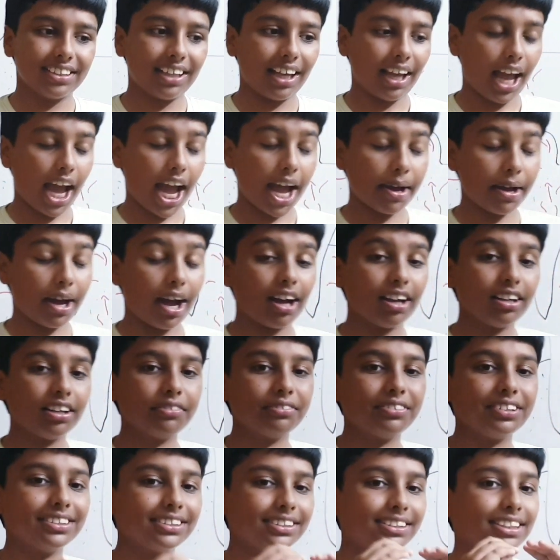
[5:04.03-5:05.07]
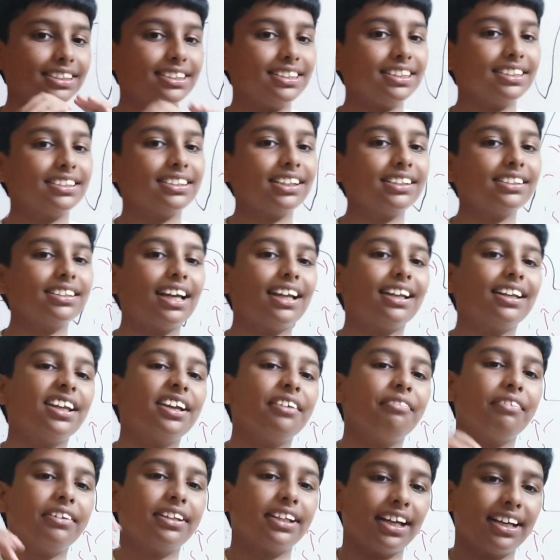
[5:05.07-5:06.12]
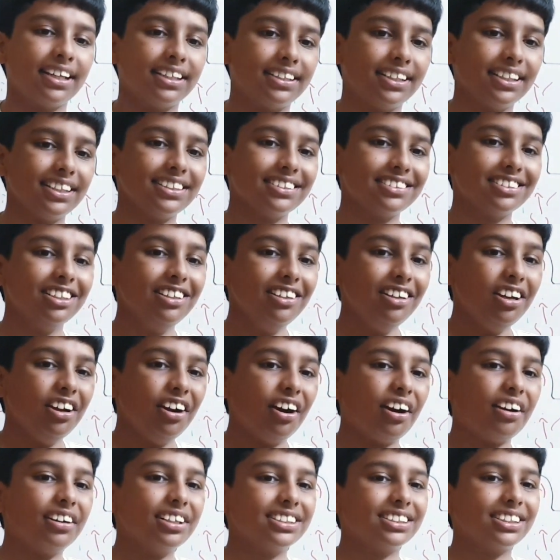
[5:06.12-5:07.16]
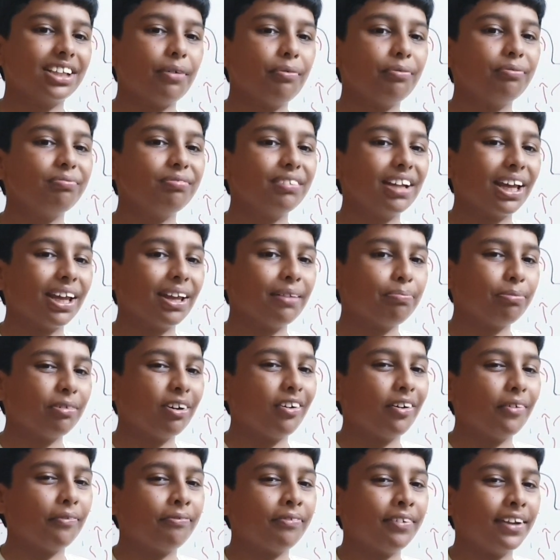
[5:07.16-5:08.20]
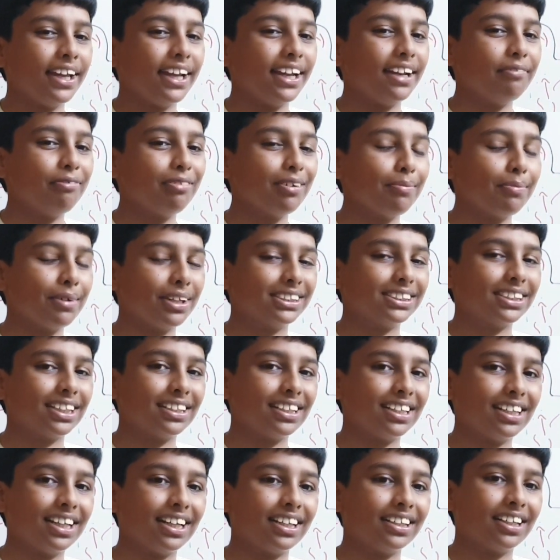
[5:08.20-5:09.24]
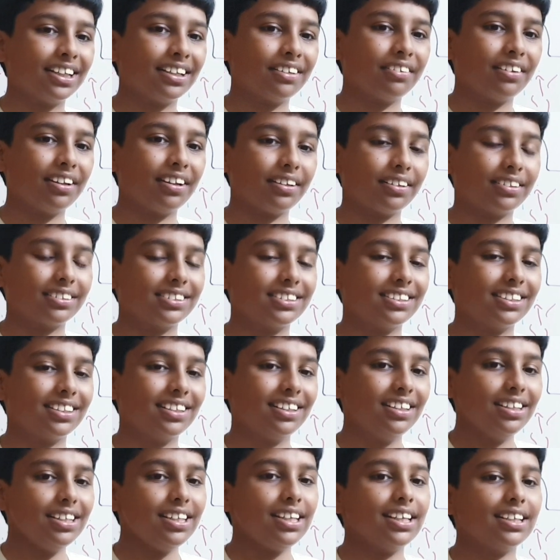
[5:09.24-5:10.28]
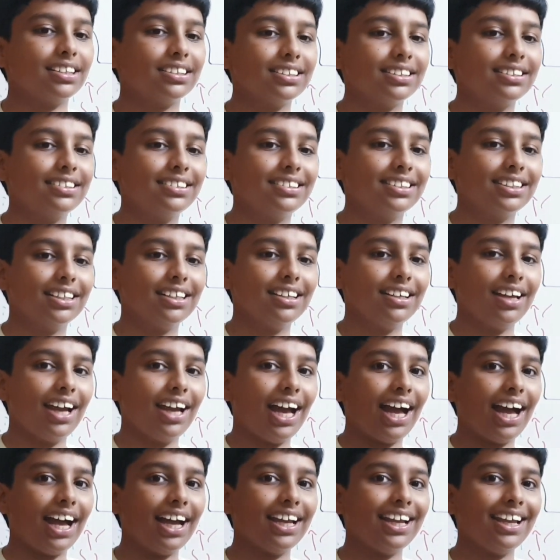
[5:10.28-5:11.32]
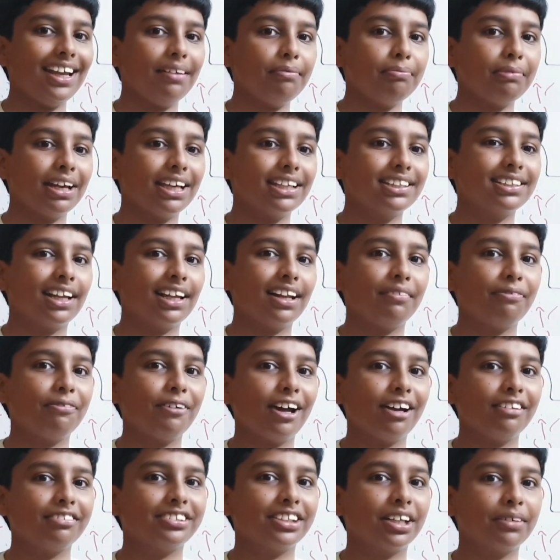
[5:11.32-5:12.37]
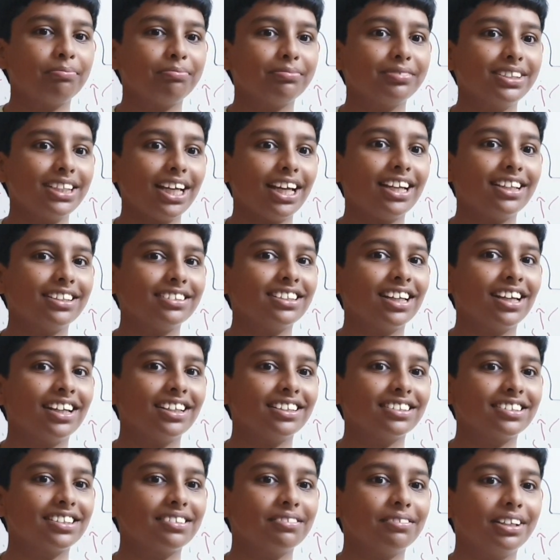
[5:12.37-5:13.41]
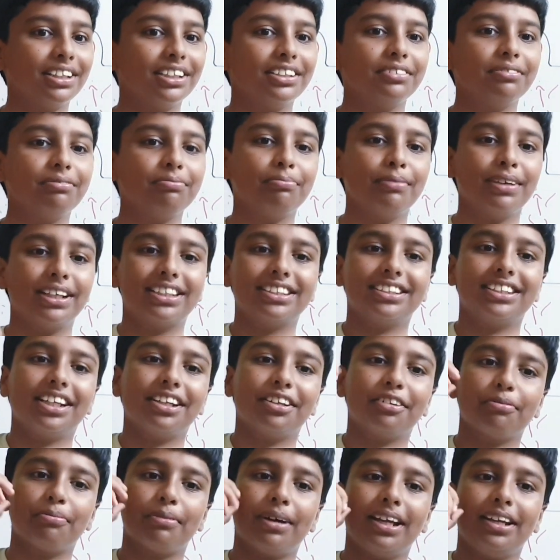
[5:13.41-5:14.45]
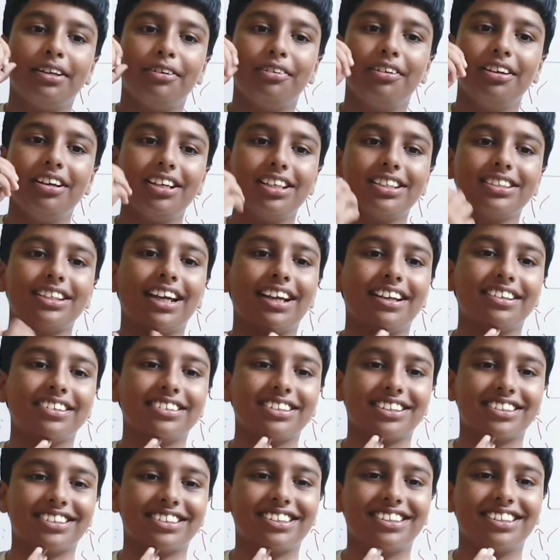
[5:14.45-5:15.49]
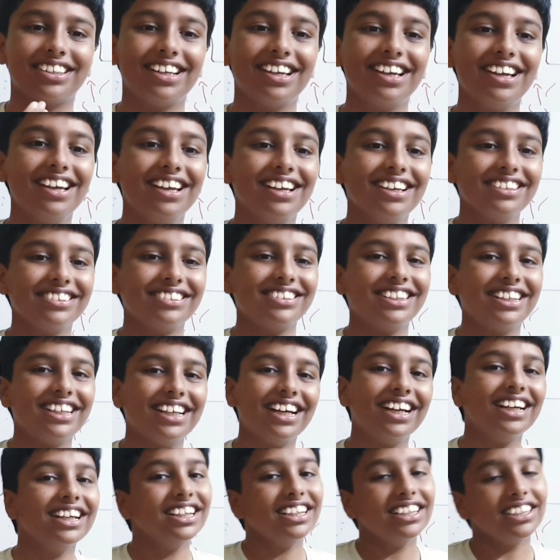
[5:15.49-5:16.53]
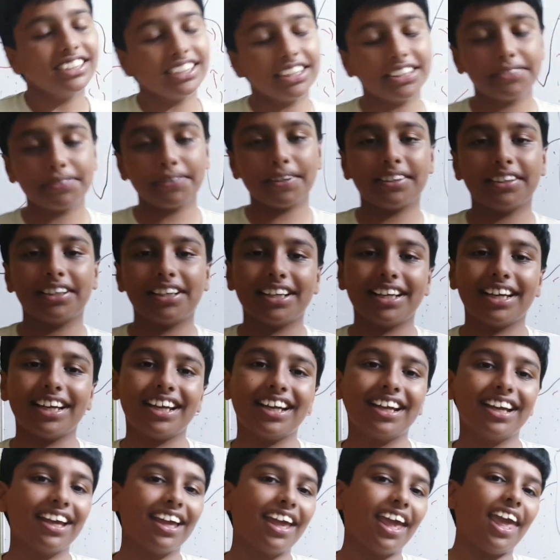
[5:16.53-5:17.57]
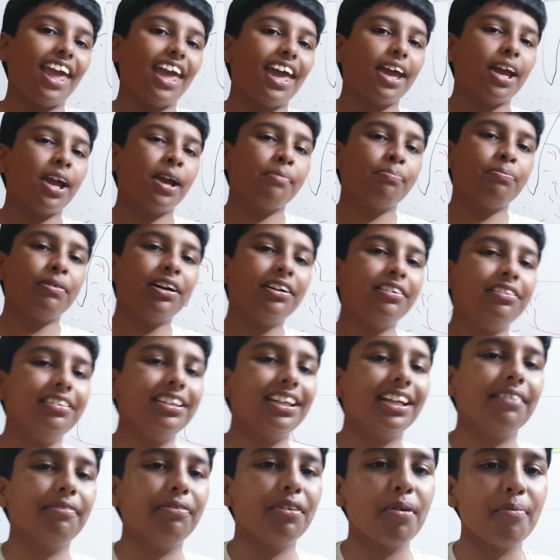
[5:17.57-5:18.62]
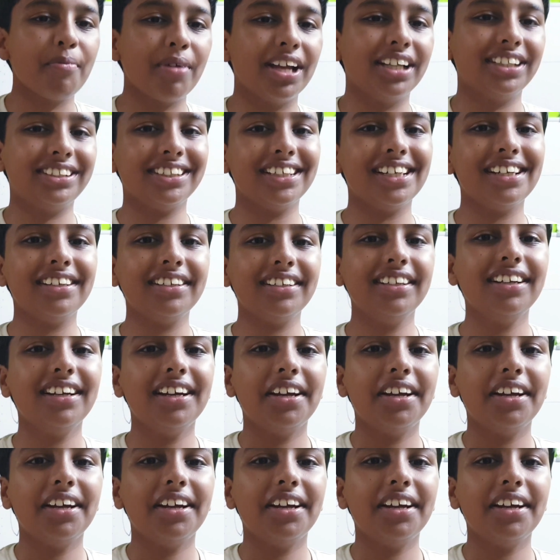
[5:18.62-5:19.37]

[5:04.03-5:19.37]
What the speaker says: all of those diseases ending with itis are some type of inflammation related things. Yes, I myself have some sinusitis mixed into my sinuses. So yeah, this for today about inflammation.